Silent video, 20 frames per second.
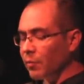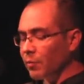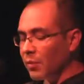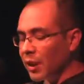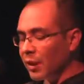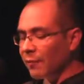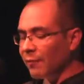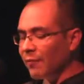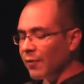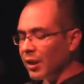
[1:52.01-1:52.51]

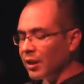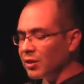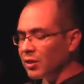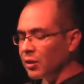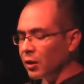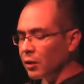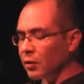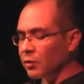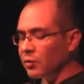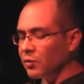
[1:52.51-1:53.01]
mere
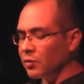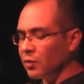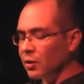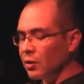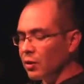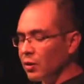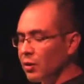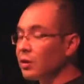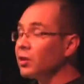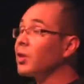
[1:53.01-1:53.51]

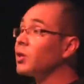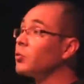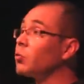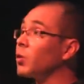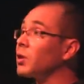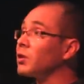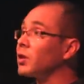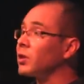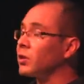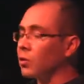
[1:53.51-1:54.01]
vassals. This
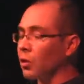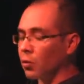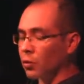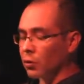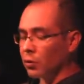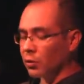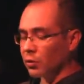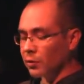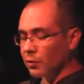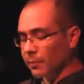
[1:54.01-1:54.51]
was his court.